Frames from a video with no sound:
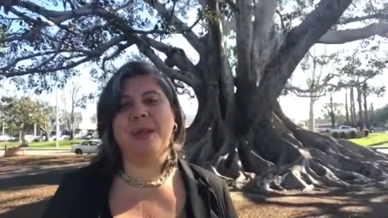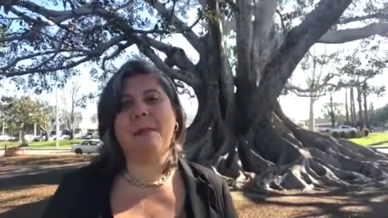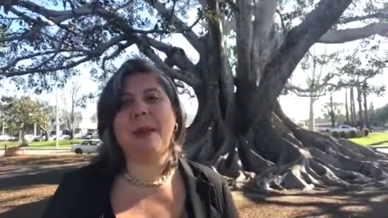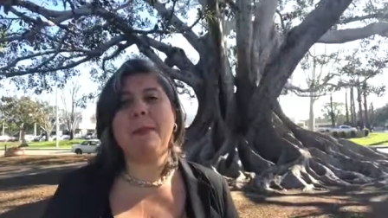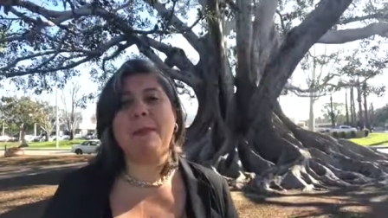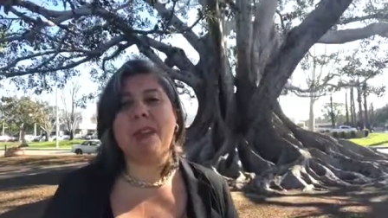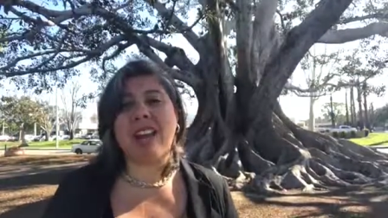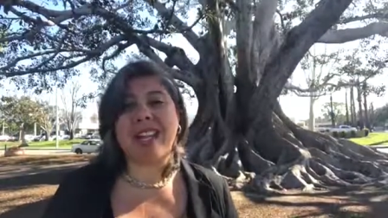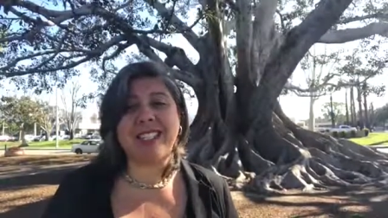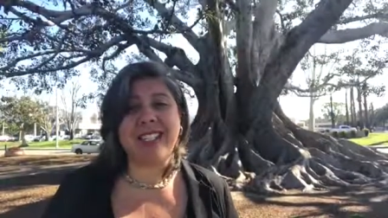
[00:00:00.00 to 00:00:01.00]
Be
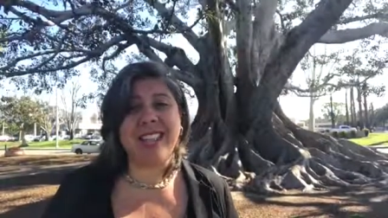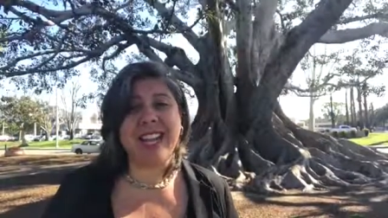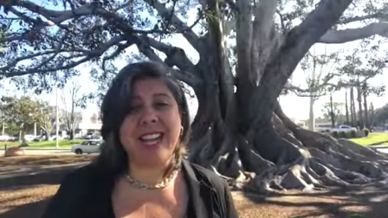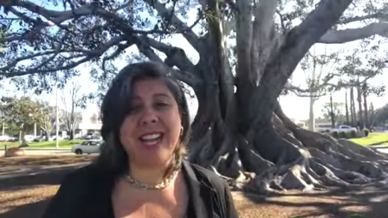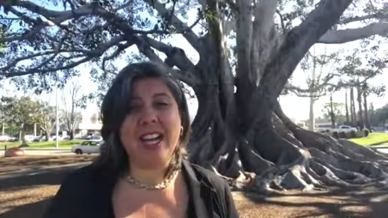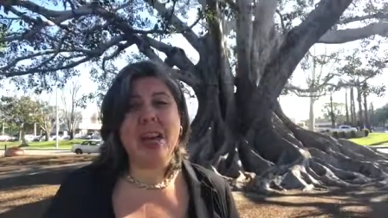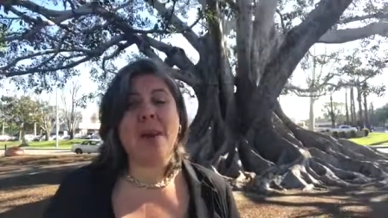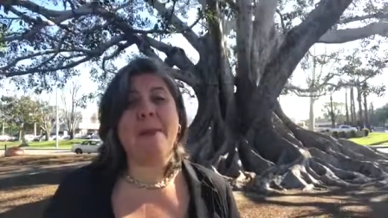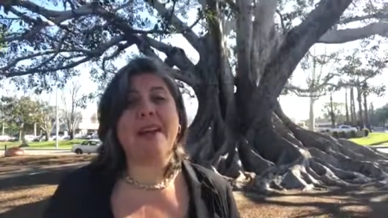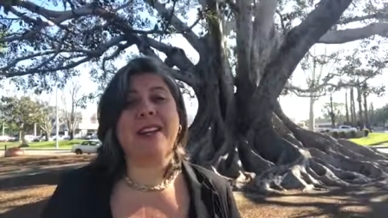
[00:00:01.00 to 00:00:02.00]
blessed today
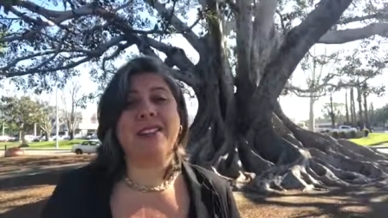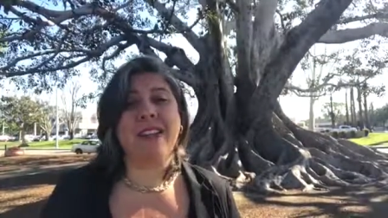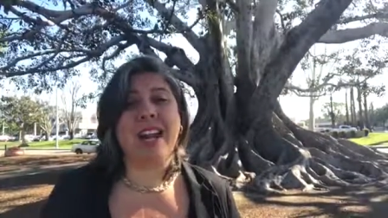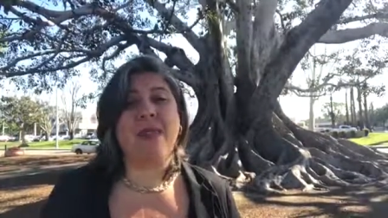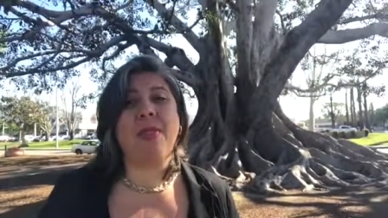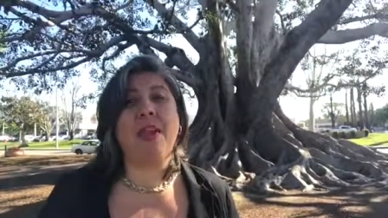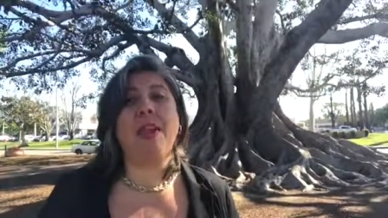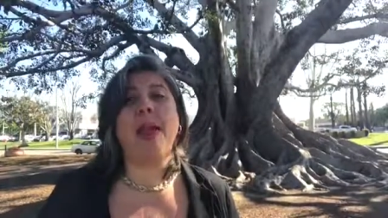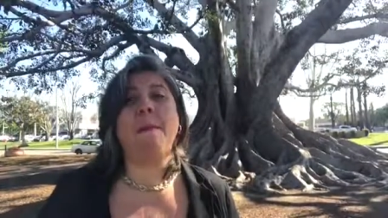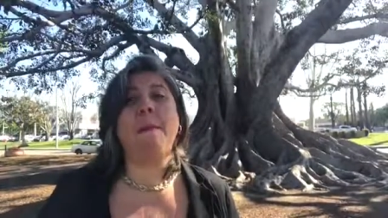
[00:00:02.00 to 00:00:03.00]
by going out there
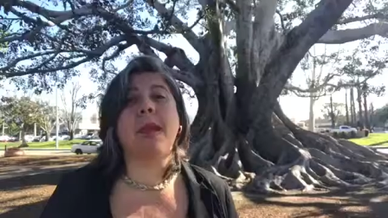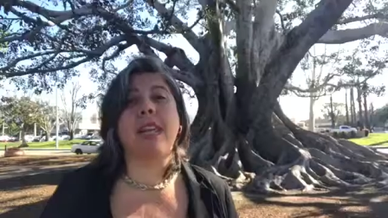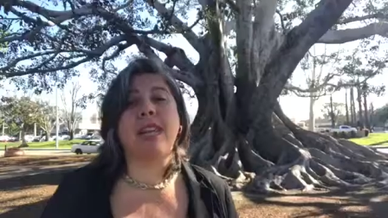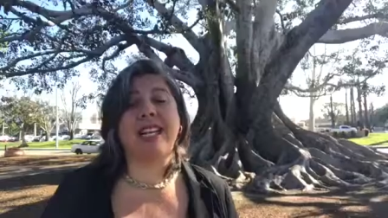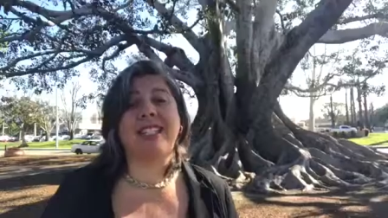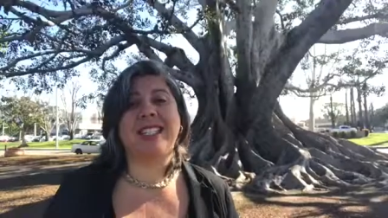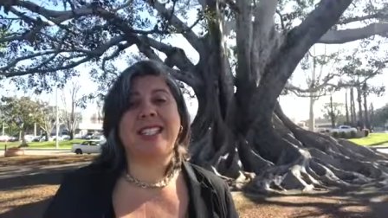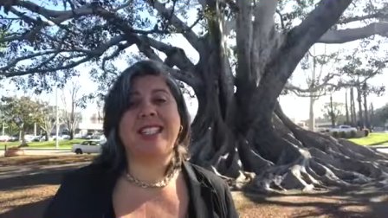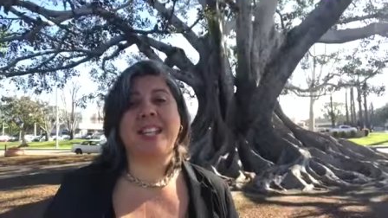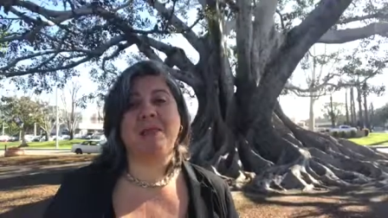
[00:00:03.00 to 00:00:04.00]
and blessing
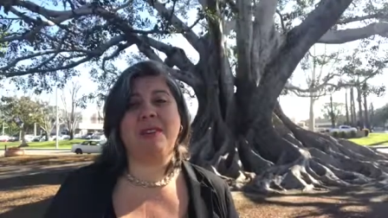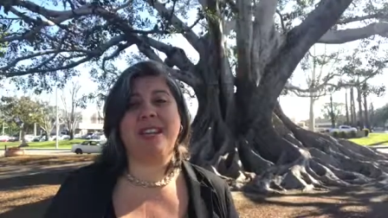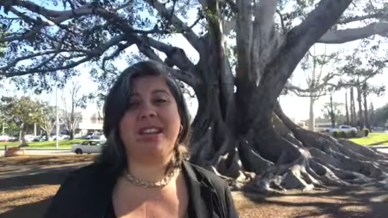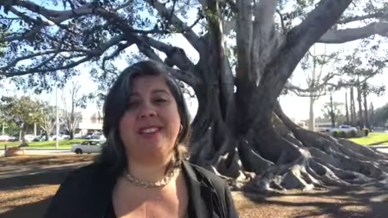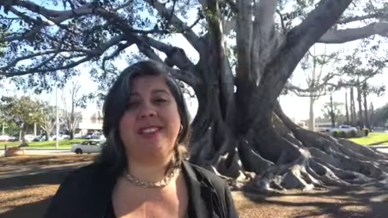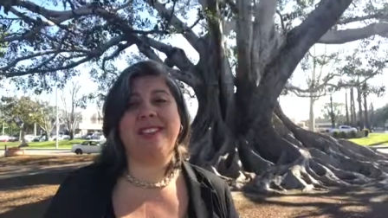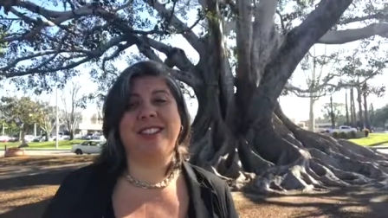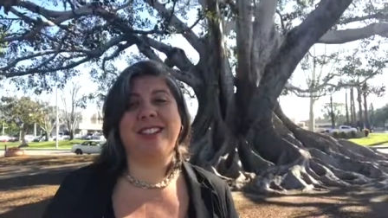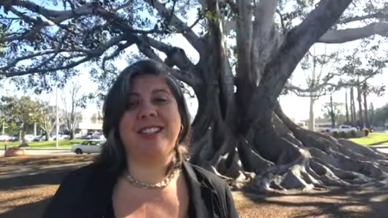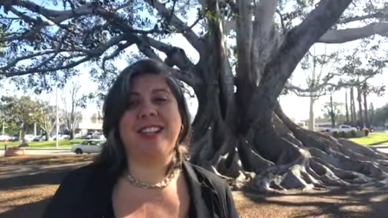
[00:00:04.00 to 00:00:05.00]
someone
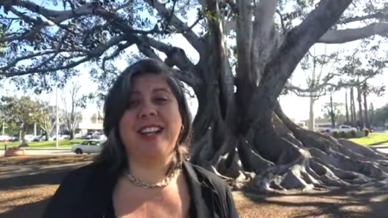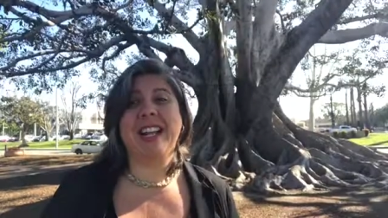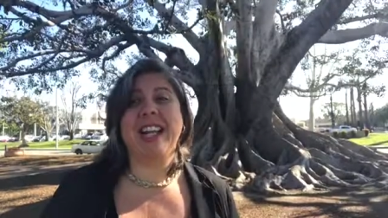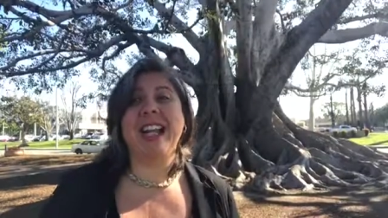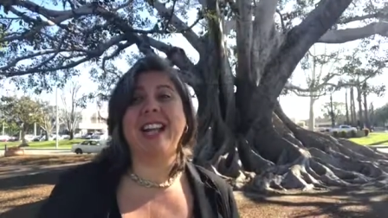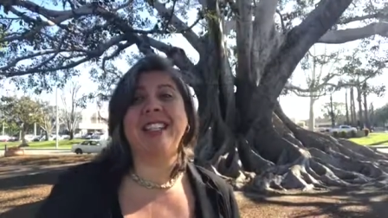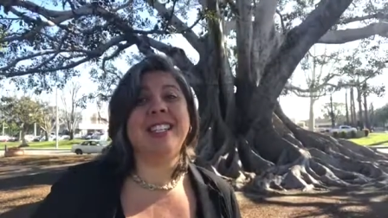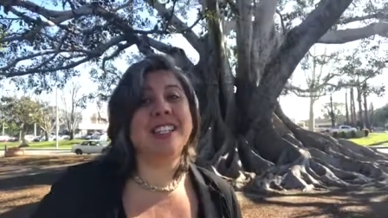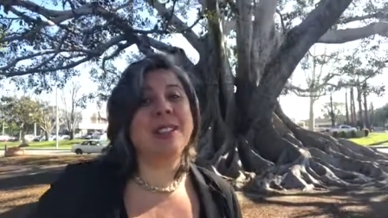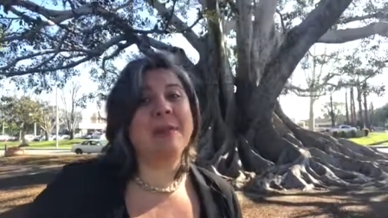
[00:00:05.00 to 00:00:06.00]
else.
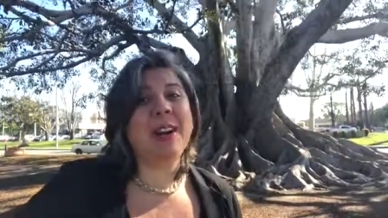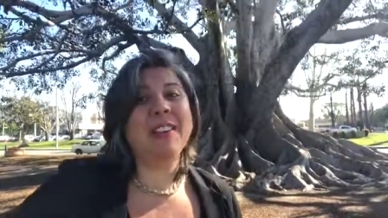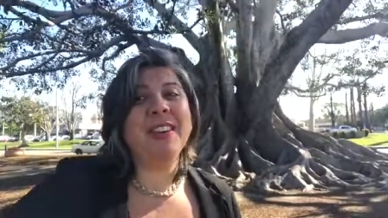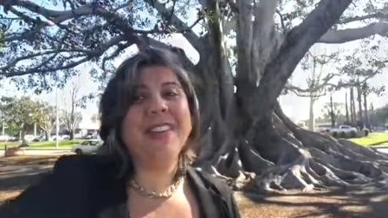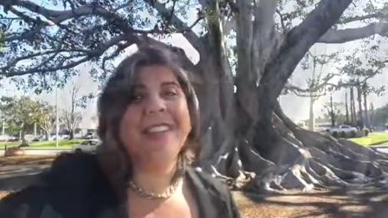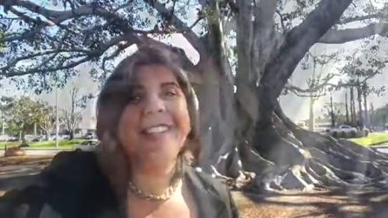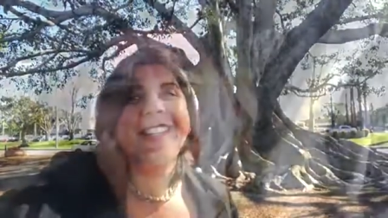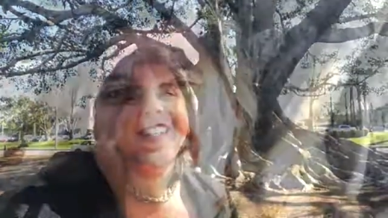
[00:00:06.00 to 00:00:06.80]
Until tomorrow.